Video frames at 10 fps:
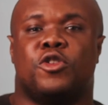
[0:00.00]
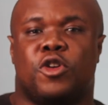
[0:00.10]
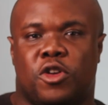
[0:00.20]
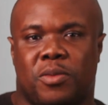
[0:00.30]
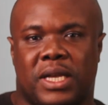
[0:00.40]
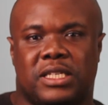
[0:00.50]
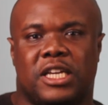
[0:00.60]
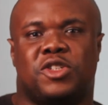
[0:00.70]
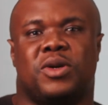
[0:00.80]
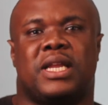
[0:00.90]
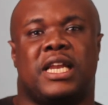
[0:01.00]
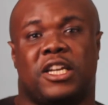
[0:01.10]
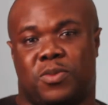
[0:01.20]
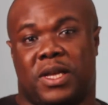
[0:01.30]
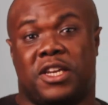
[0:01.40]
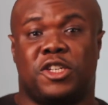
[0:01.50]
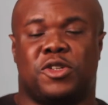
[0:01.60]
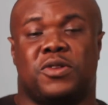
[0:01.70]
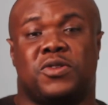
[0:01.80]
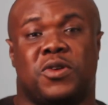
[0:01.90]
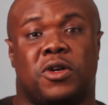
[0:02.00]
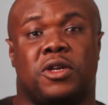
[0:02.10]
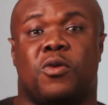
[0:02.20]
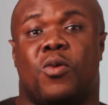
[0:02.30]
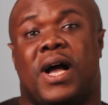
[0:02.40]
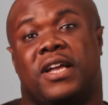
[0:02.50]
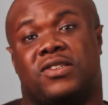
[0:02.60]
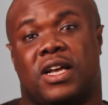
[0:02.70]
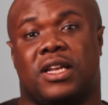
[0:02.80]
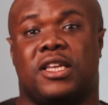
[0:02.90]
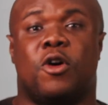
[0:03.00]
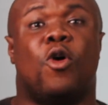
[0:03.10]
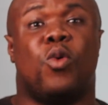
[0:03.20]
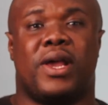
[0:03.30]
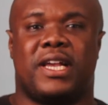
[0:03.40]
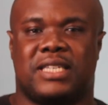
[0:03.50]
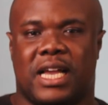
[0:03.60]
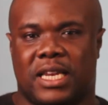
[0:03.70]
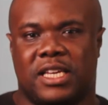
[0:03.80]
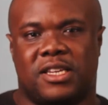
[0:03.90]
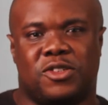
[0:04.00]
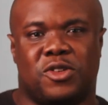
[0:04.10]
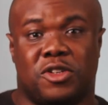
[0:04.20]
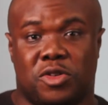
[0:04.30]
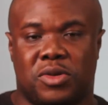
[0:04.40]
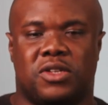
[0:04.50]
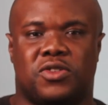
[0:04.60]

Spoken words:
documentation and explanations on why exactly or what exactly it is you're doing.